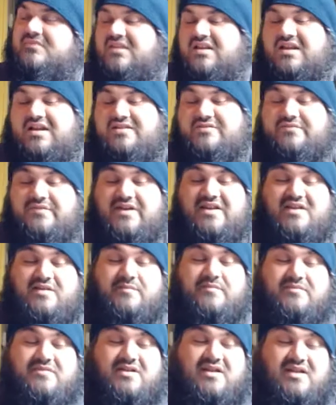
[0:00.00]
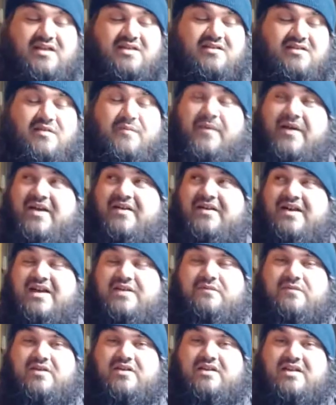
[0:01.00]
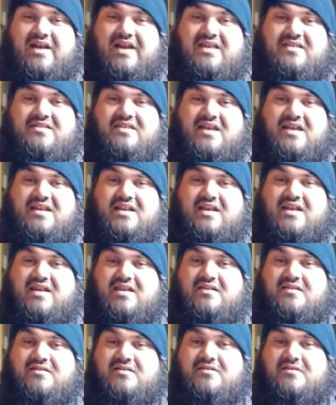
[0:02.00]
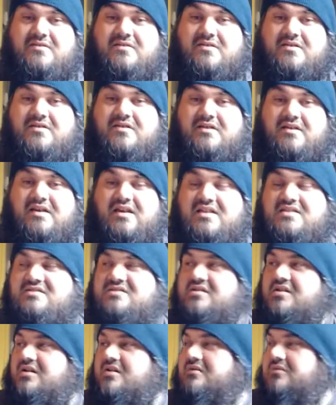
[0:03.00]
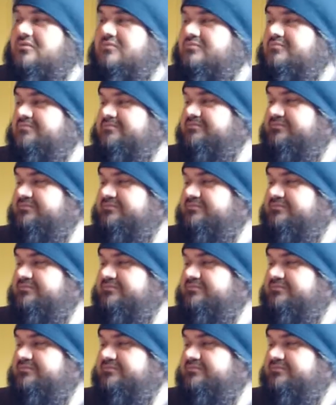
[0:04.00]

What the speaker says: I was reading them, and the mail had run late that day, and so